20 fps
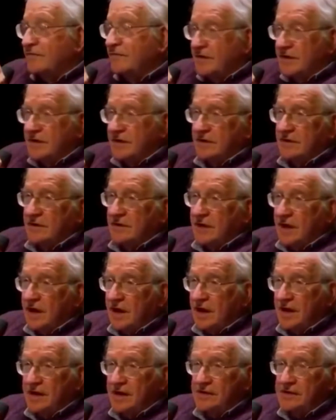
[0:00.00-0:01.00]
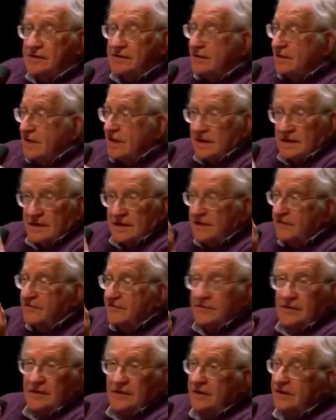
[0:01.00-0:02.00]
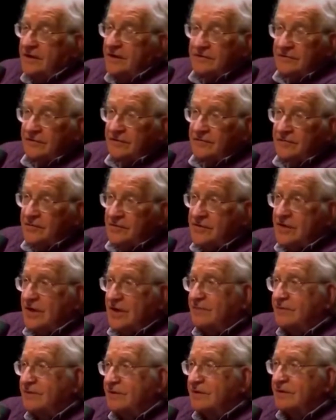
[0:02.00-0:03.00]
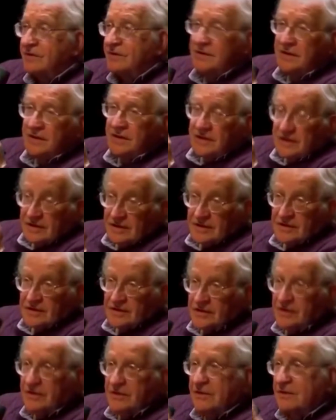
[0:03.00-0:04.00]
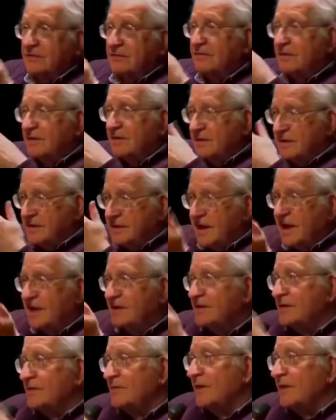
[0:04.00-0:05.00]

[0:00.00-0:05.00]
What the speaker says: and vertical lines, and that'll give very different perception. You can show it with cats